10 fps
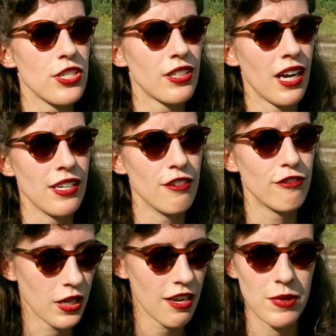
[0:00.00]
it kind
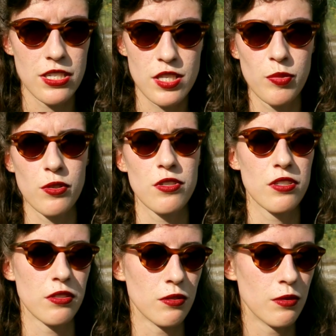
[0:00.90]
of gave me this push
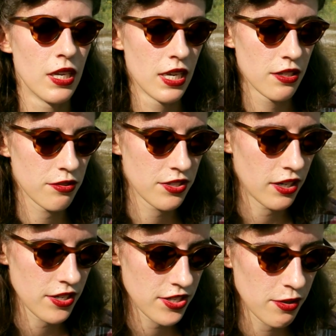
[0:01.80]
to
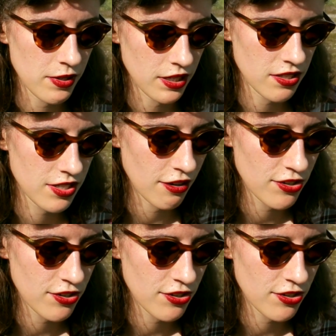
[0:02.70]
start sewing and stuff.